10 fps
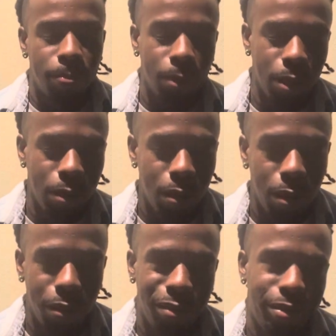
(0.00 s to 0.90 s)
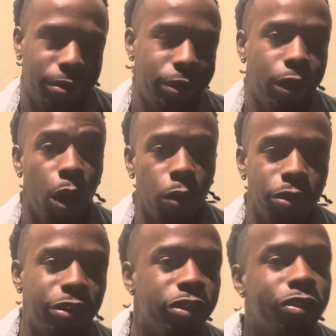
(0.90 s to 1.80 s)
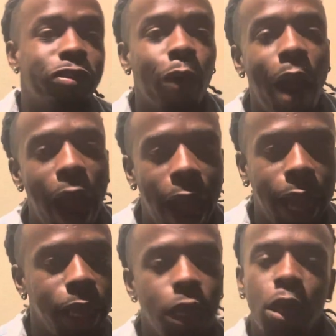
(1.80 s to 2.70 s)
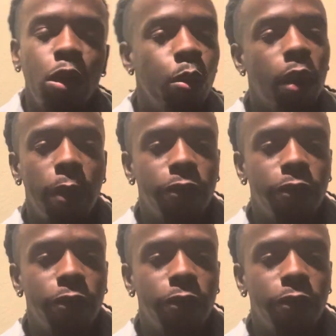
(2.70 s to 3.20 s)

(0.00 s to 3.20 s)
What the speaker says: you know, or don't. Just try what I'm